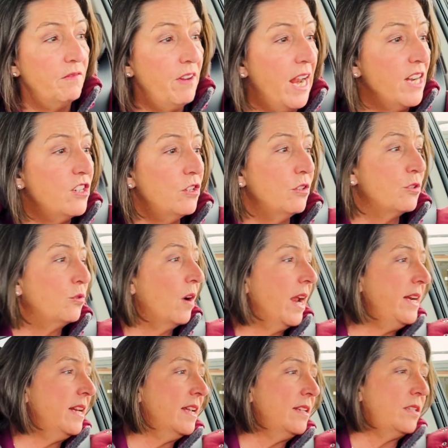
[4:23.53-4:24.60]
vaginal
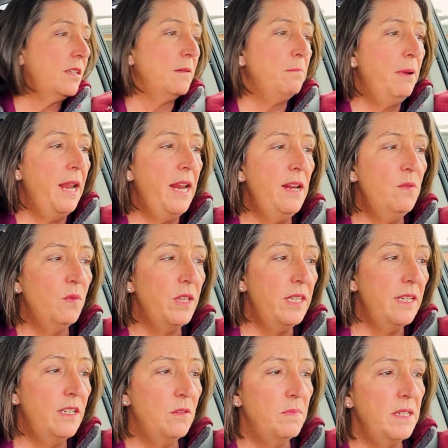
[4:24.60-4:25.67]
dryness and pain, with
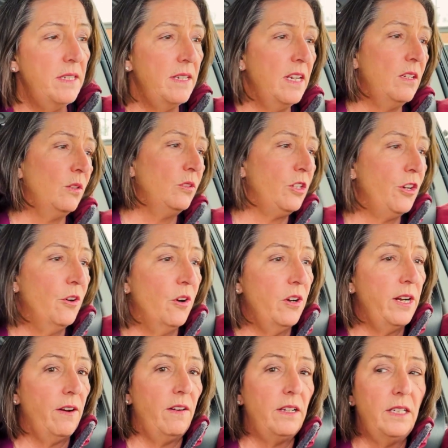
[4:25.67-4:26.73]
intimacy,
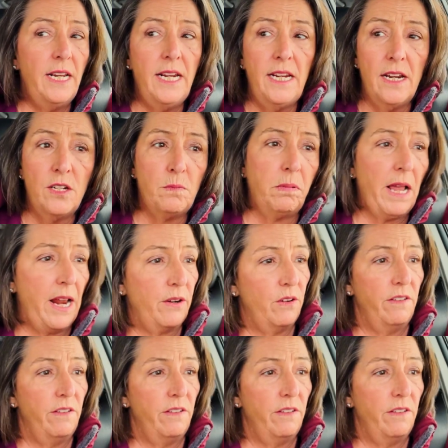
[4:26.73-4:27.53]
urinary leakage, bladder